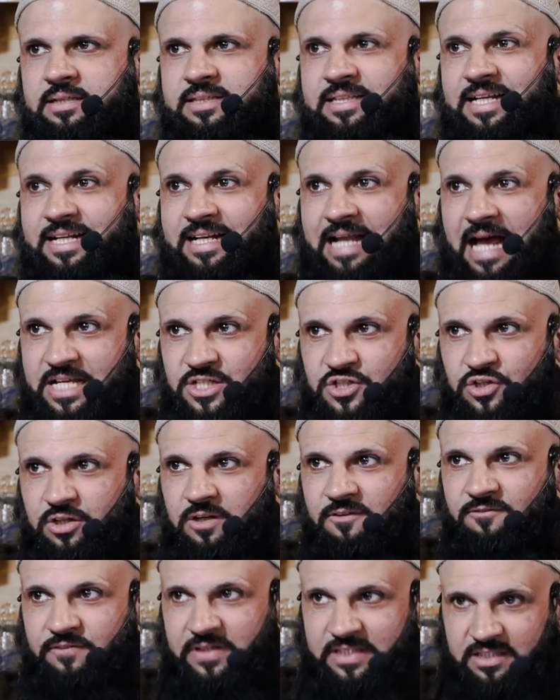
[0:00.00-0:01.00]
the
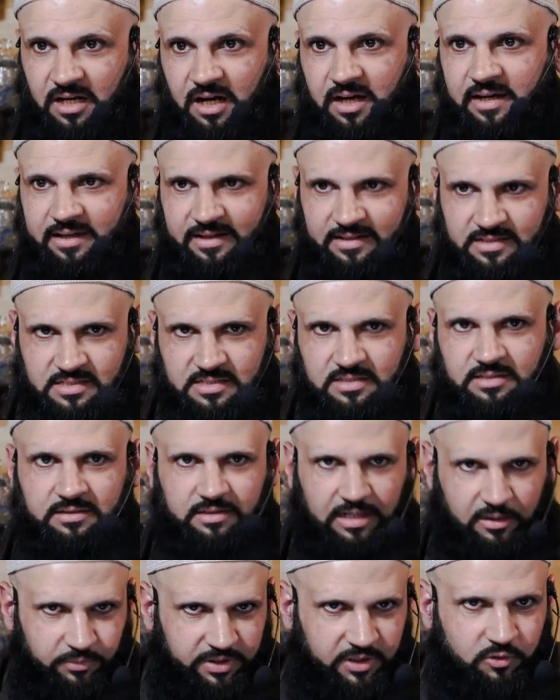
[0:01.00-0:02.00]
natural fitra is
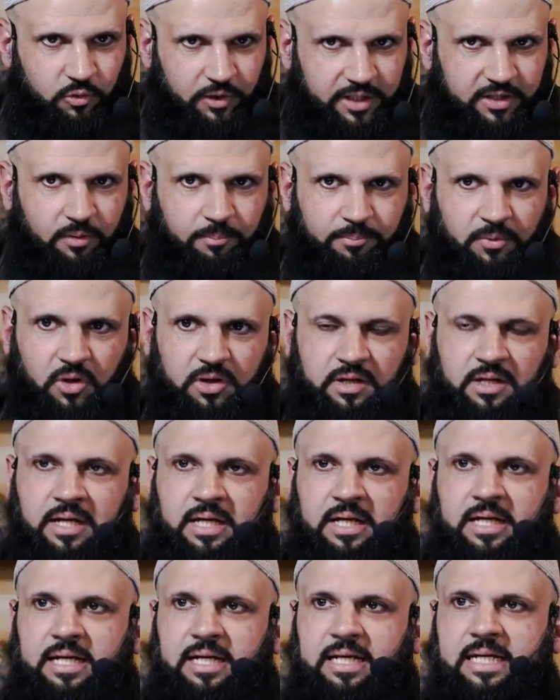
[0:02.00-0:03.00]
that we are going upon,
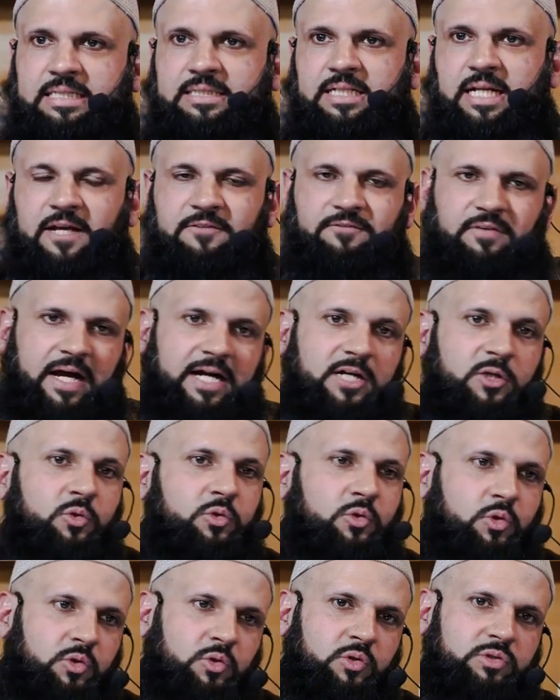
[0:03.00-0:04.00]
is that if I do
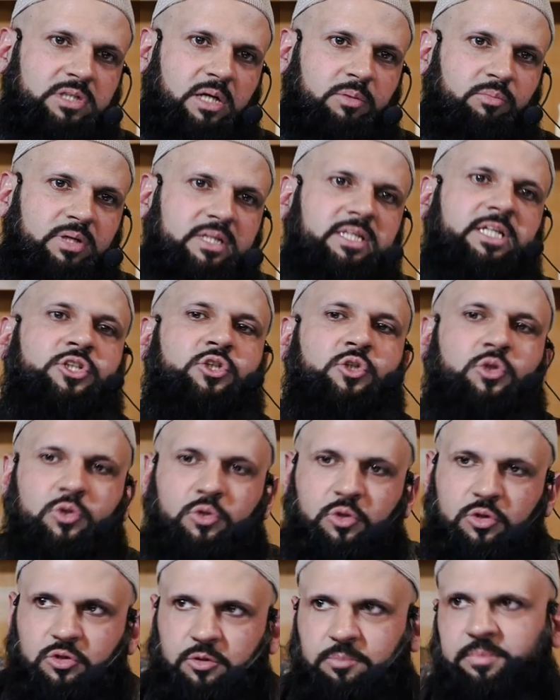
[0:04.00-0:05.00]
good to someone, they should do
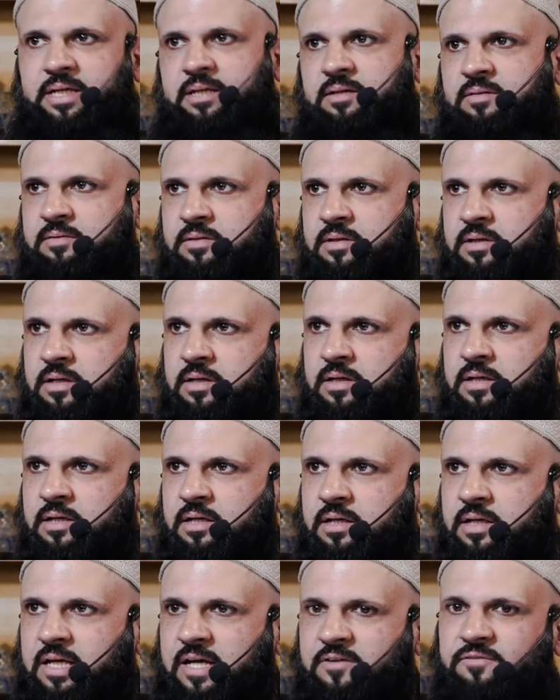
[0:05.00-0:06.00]
good to me.
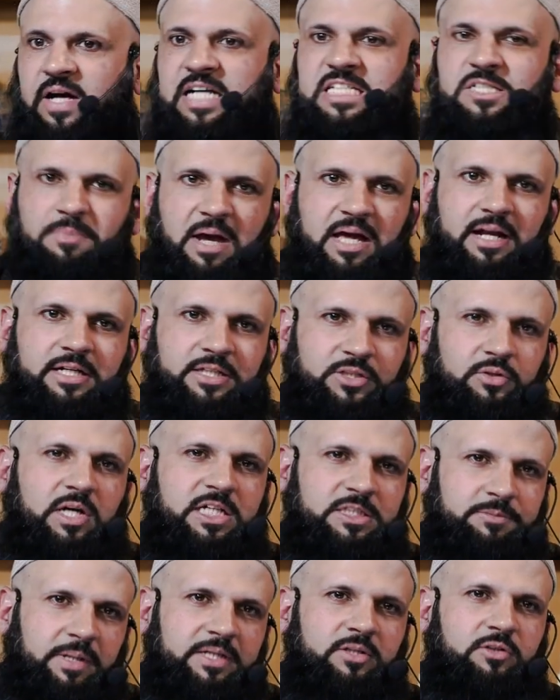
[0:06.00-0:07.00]
If I smile at you,
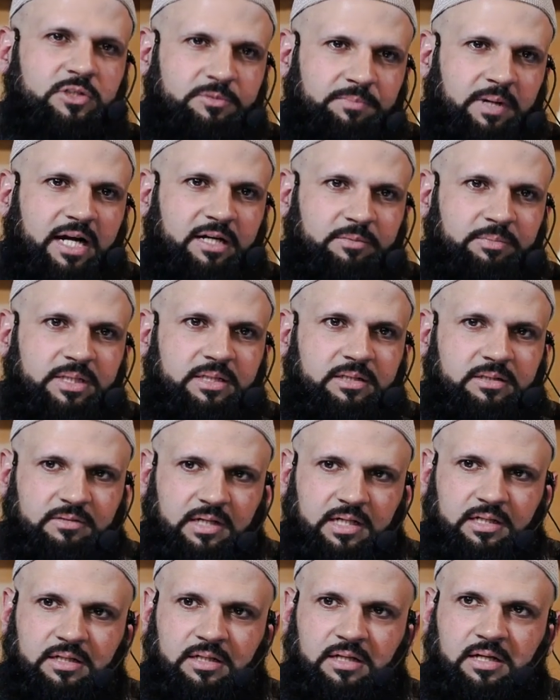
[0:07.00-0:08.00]
I expect you to smile at me,
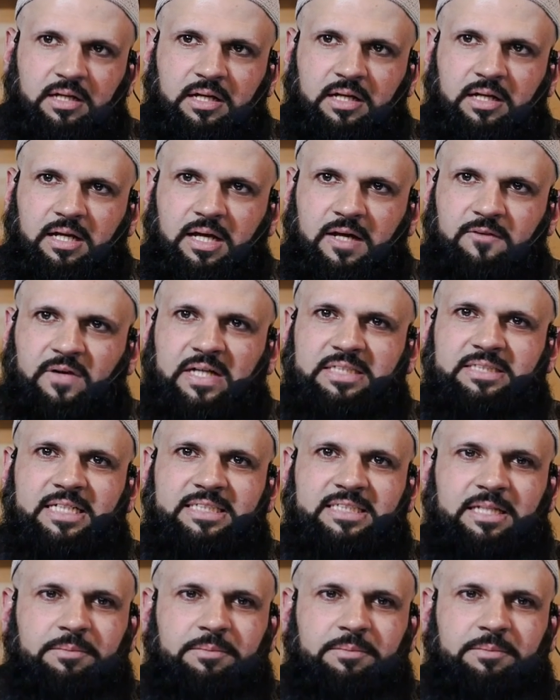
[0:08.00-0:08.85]
right? If I say